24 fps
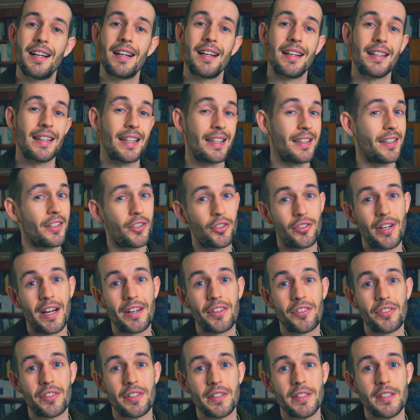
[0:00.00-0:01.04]
And then the
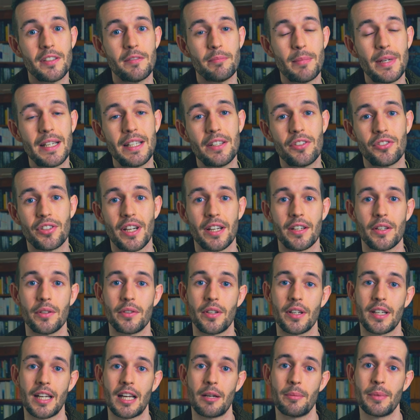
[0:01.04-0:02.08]
tragedy of many shadow
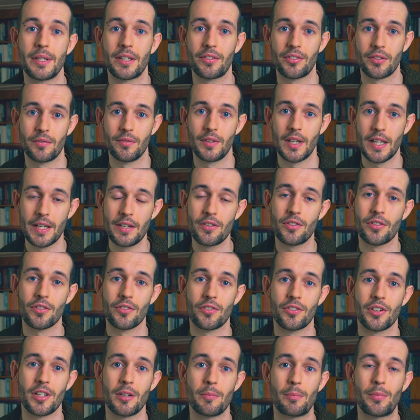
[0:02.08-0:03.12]
dynamics in
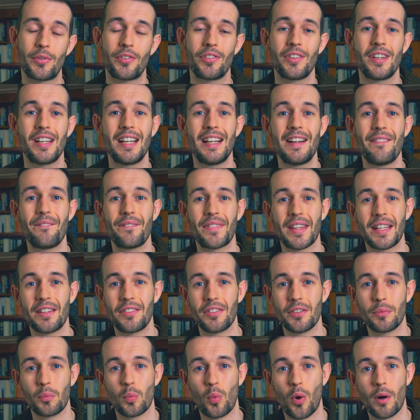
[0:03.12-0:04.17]
relationships is
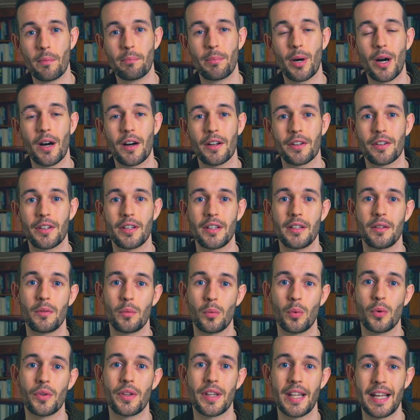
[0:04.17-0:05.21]
that one partner
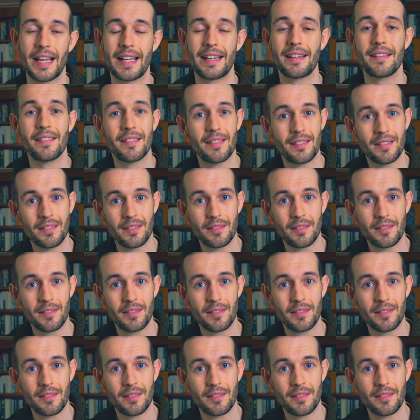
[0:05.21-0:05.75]
will then